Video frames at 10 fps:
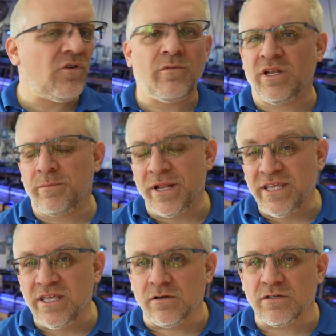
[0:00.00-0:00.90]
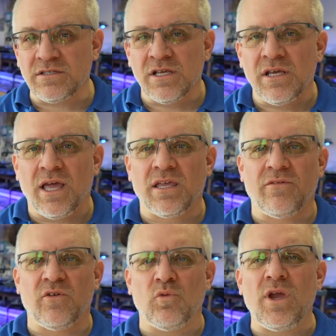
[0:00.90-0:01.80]
for many, many years and
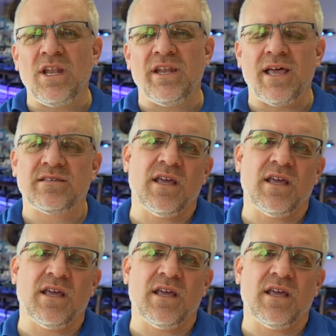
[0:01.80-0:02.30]
give a really nice